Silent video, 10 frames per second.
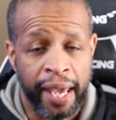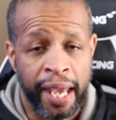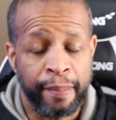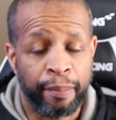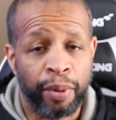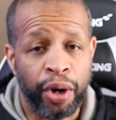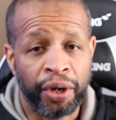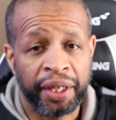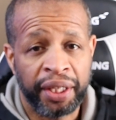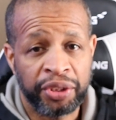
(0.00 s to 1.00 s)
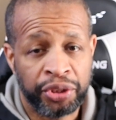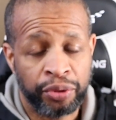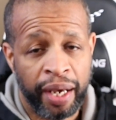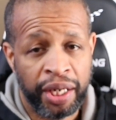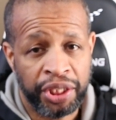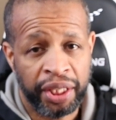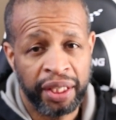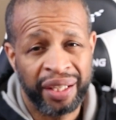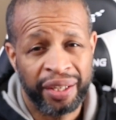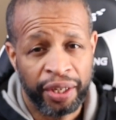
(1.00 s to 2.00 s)
a marketing strategy
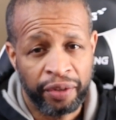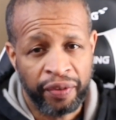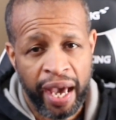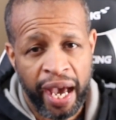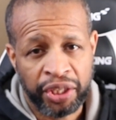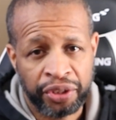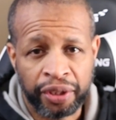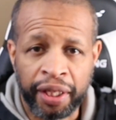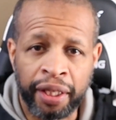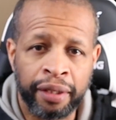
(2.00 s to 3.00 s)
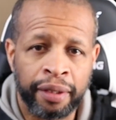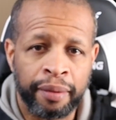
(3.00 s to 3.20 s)
of actually